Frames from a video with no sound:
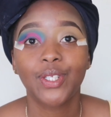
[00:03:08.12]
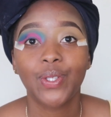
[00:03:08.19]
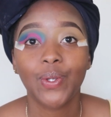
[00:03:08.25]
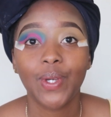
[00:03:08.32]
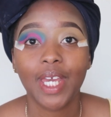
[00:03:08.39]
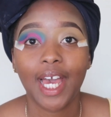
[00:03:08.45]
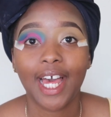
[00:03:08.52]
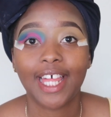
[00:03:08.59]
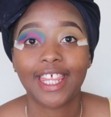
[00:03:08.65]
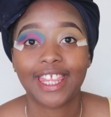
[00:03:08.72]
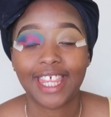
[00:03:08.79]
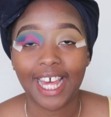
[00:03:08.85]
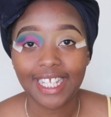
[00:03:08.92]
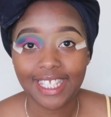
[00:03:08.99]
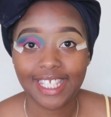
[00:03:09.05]
So yeah,
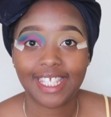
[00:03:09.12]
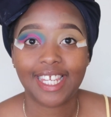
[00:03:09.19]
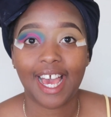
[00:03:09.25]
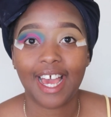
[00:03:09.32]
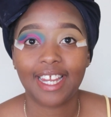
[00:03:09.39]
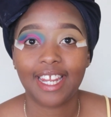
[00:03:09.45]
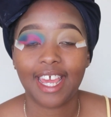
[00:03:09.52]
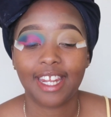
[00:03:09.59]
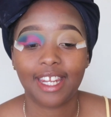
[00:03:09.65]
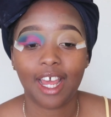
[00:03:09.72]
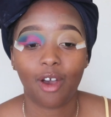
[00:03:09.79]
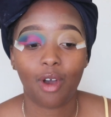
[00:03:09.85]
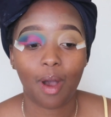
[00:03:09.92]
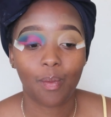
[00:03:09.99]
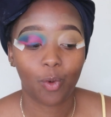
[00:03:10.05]
that's done, and
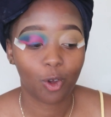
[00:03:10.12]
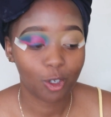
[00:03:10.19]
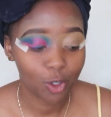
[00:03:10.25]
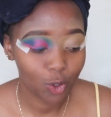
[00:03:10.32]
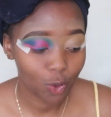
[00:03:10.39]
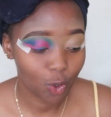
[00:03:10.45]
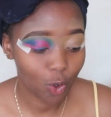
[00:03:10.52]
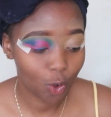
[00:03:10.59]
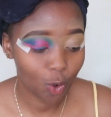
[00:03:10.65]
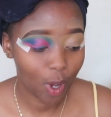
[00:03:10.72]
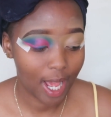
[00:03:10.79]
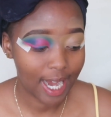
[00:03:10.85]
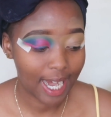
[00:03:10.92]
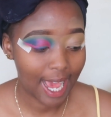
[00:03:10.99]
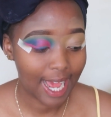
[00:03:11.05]
now I'm going to go
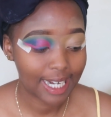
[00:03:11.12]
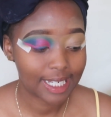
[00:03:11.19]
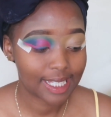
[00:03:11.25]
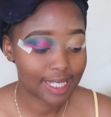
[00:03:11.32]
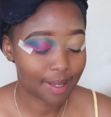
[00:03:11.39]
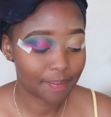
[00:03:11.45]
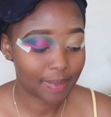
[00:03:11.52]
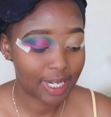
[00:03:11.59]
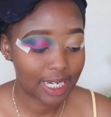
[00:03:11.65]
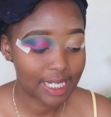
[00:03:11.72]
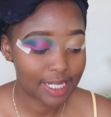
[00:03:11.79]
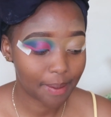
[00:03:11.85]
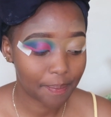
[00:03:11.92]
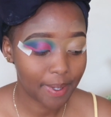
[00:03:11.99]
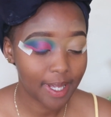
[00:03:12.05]
and add some
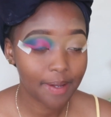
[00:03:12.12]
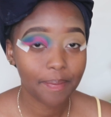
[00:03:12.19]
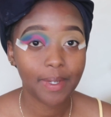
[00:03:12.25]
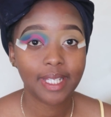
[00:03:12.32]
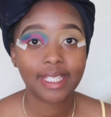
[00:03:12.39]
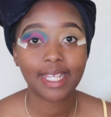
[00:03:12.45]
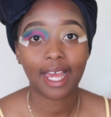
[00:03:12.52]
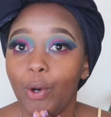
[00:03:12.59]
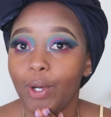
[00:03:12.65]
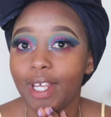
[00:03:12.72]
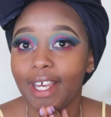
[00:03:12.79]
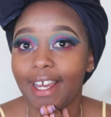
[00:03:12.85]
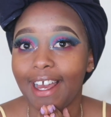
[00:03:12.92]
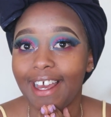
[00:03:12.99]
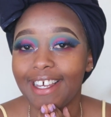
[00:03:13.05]
glitter pigments.
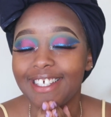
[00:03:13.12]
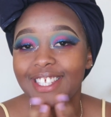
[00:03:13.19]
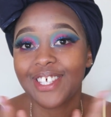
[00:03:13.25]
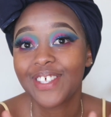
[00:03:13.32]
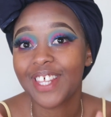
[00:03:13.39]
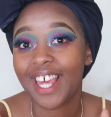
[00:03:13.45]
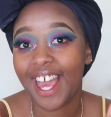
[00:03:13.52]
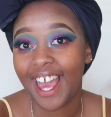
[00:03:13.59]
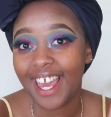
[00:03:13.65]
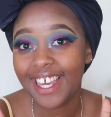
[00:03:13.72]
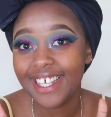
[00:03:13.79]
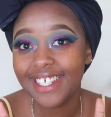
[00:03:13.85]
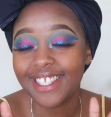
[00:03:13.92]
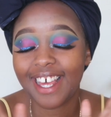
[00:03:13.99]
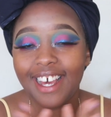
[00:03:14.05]
Okay guys, so the
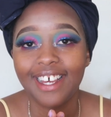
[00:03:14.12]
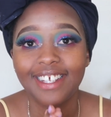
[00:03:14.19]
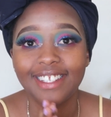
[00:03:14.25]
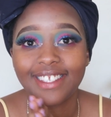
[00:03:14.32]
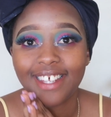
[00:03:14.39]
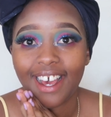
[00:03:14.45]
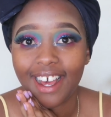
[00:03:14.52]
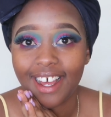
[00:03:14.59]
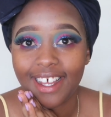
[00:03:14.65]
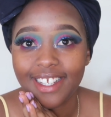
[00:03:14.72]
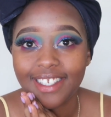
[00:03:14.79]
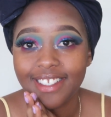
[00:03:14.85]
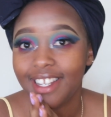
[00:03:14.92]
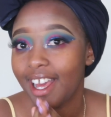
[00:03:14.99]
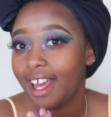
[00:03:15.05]
eyes are
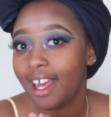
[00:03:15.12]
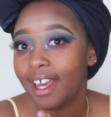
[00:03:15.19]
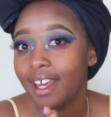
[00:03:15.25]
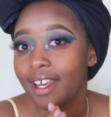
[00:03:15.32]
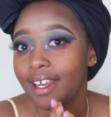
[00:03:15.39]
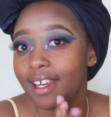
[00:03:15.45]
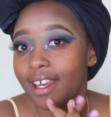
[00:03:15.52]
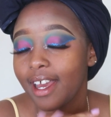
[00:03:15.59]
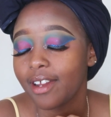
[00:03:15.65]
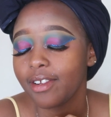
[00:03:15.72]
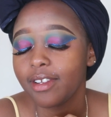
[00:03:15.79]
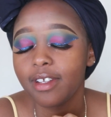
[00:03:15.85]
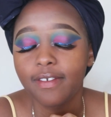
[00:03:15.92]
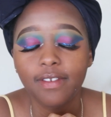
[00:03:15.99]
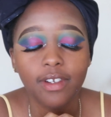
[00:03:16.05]
done. I
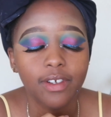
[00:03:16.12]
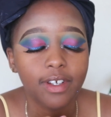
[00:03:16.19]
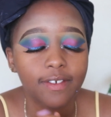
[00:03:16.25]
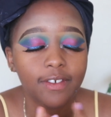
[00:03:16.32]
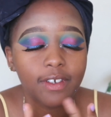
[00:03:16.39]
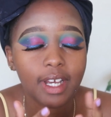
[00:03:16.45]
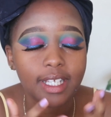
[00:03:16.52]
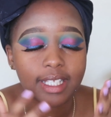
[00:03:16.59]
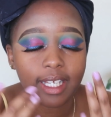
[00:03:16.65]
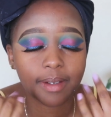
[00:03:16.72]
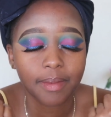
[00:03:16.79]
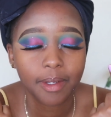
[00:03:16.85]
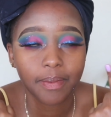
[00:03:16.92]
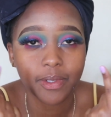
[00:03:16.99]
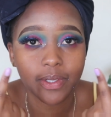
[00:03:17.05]
don't know if you guys
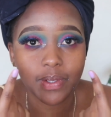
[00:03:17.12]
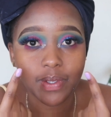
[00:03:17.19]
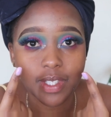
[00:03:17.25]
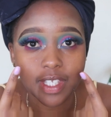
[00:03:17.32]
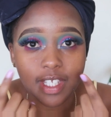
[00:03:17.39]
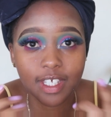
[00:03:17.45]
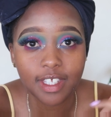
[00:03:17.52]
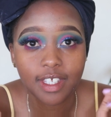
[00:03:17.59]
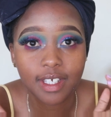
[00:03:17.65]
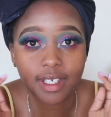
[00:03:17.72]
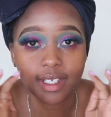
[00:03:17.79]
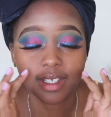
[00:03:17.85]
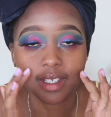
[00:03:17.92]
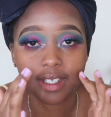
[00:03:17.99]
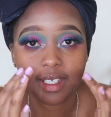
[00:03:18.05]
can be able to see
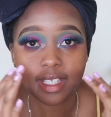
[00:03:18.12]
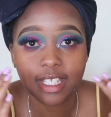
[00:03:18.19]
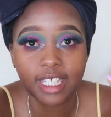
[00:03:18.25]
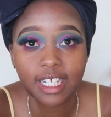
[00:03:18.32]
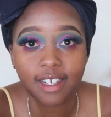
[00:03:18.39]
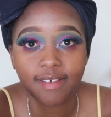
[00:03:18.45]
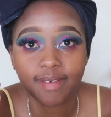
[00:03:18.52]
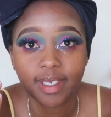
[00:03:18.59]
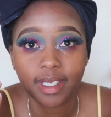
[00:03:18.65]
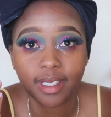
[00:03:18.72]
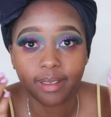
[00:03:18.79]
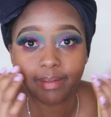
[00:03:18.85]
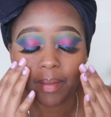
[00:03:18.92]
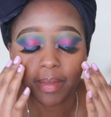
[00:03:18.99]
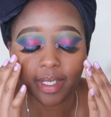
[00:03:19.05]
the
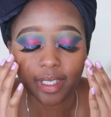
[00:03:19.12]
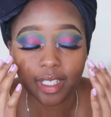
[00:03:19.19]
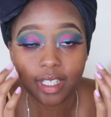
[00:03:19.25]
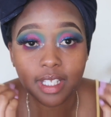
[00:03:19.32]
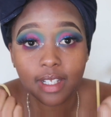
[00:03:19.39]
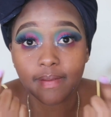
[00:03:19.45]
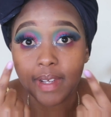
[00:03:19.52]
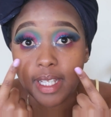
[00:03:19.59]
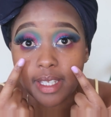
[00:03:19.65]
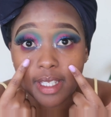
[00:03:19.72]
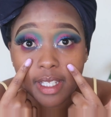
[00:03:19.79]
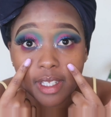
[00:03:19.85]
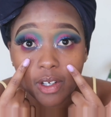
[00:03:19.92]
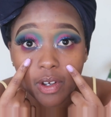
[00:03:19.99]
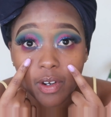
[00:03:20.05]
silver, the silver
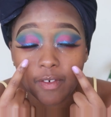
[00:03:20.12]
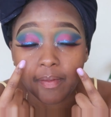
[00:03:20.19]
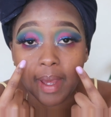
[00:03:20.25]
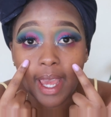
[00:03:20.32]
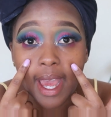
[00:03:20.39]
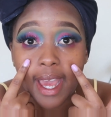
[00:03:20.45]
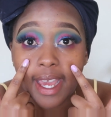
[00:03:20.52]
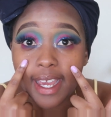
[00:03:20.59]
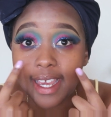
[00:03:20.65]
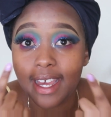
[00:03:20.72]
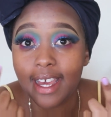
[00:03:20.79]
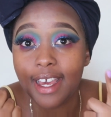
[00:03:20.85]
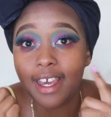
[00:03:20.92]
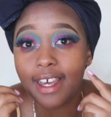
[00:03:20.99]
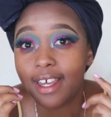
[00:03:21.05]
in the corner of my
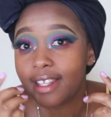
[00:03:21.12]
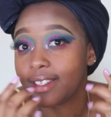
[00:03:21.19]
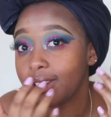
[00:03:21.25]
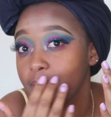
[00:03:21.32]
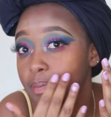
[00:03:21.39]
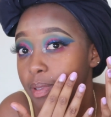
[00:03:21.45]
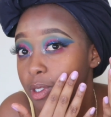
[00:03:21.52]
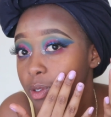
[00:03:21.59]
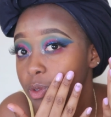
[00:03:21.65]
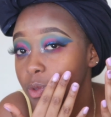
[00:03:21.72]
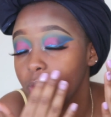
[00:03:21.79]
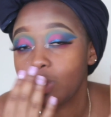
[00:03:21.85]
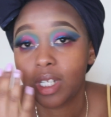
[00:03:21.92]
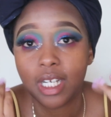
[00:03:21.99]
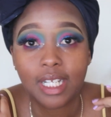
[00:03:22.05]
eye, and the
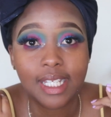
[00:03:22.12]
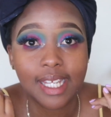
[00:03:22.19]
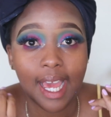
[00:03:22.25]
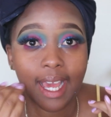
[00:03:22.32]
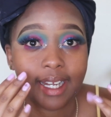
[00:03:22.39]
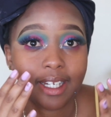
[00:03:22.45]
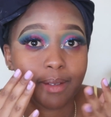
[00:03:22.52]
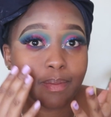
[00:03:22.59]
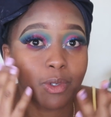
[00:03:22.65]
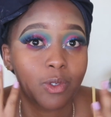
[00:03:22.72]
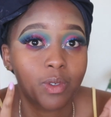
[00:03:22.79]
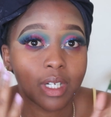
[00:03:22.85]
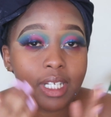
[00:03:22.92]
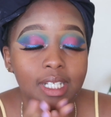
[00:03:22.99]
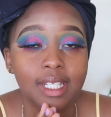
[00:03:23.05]
blue glitter, added blue
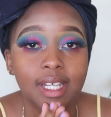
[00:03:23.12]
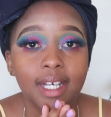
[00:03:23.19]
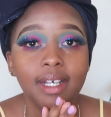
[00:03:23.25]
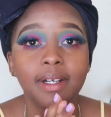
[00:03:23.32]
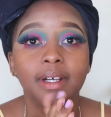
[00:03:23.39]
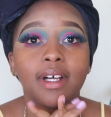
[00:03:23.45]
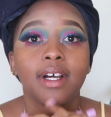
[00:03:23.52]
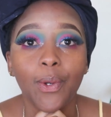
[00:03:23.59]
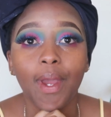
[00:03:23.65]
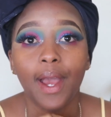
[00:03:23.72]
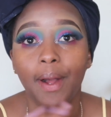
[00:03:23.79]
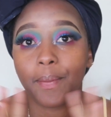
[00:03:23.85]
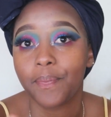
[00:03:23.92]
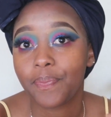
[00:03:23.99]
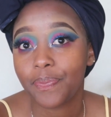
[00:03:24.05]
glitter. So
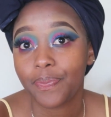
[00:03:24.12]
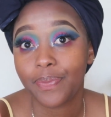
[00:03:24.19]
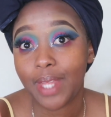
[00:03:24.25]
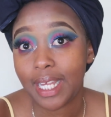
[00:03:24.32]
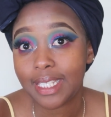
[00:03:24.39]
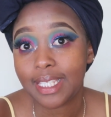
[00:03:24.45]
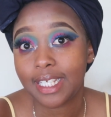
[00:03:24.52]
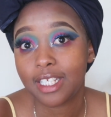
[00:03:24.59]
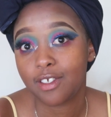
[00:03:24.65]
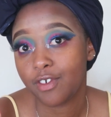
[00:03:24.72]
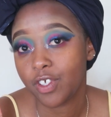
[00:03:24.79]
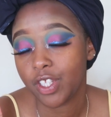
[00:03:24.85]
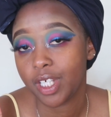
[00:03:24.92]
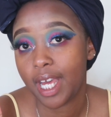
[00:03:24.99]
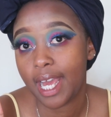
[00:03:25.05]
yeah, that's it
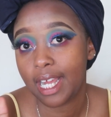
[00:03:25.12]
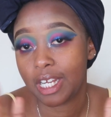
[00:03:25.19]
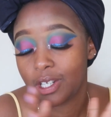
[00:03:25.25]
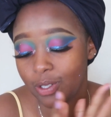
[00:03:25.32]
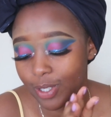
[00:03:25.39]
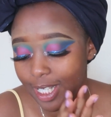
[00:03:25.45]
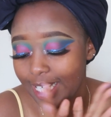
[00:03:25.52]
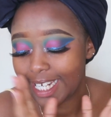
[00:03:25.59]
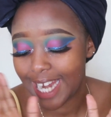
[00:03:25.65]
for the eye look.